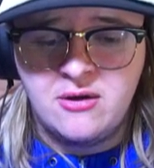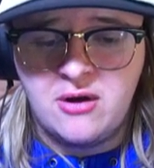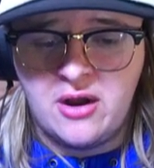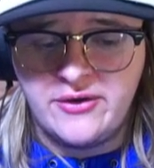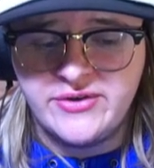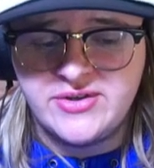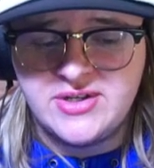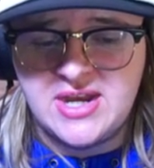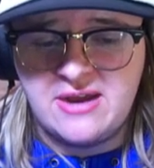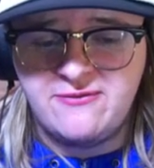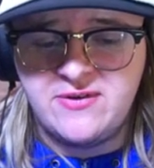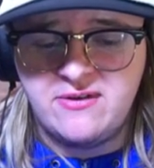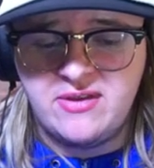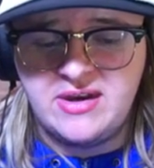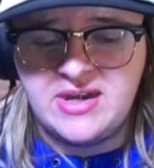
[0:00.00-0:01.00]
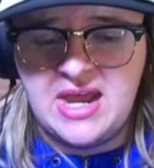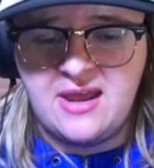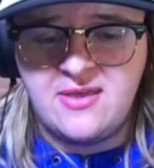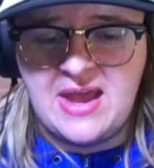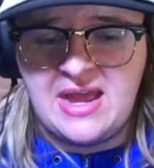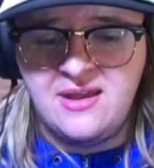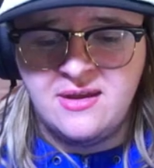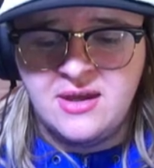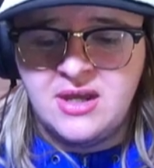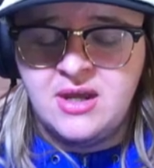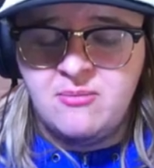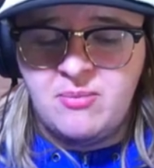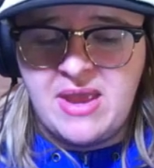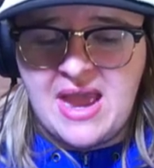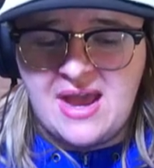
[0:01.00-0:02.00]
I'll definitely take that.
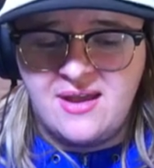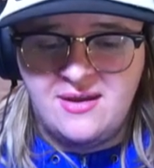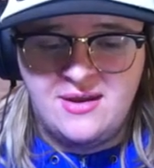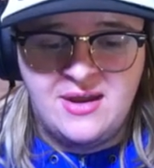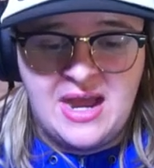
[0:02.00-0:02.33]
But yeah,